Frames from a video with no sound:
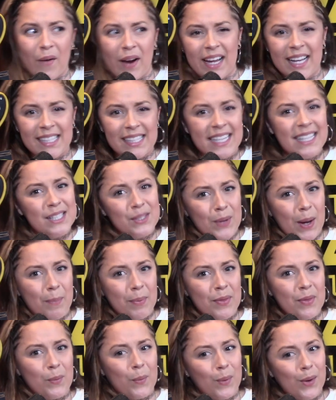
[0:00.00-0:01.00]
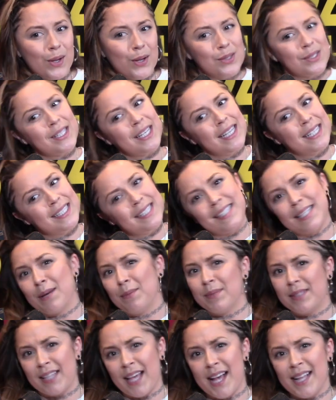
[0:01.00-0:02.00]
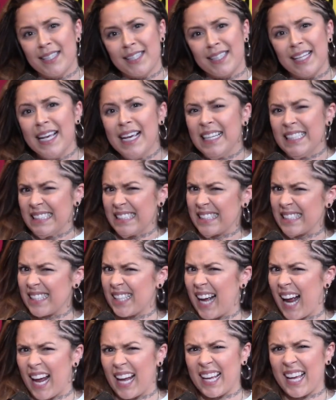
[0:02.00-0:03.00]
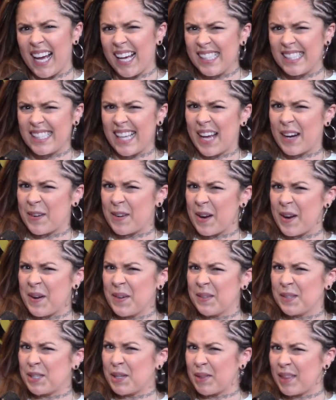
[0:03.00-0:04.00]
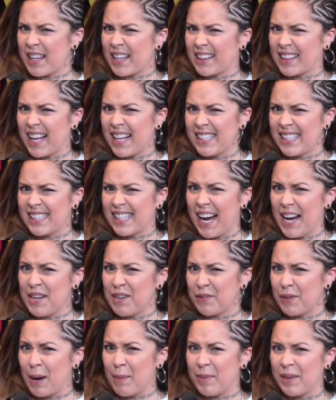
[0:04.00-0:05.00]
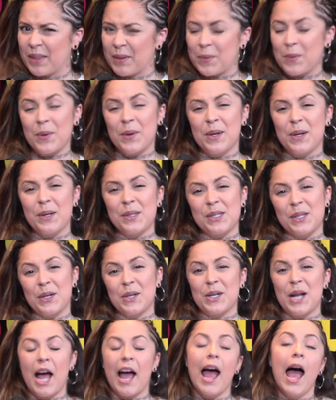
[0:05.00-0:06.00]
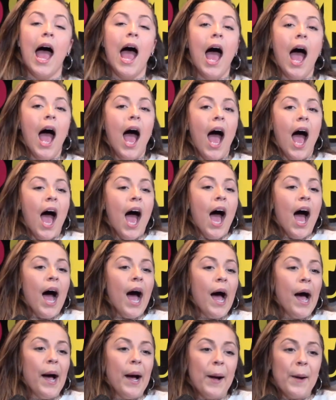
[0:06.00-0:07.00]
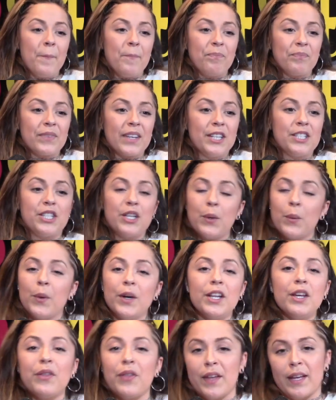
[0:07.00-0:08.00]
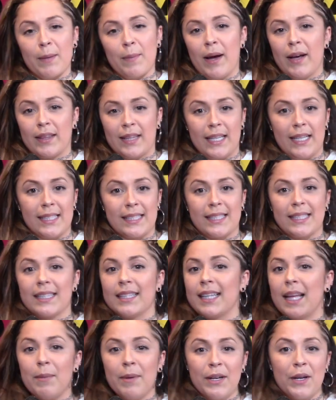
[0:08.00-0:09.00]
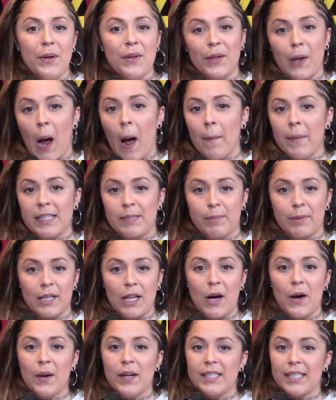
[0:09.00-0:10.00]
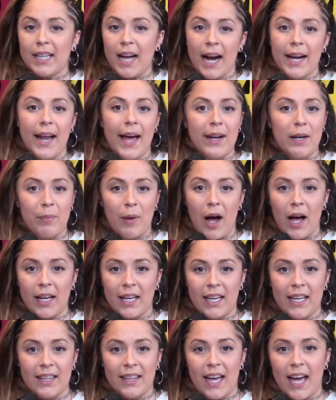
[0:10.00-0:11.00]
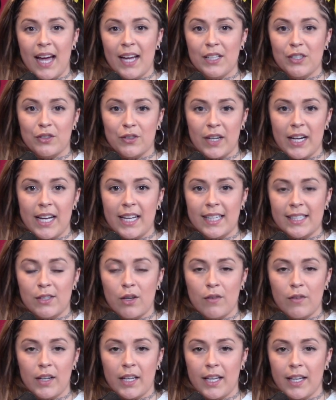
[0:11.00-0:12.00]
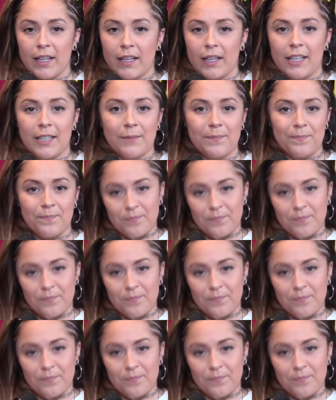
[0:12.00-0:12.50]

right, he is repping the Warriors in some sense, I guess. I don't know. Do you think that's kind of repping the Warriors or not? What do you think about this? Let me know in the comments below. Is it kind of out of pocket that Drake is over here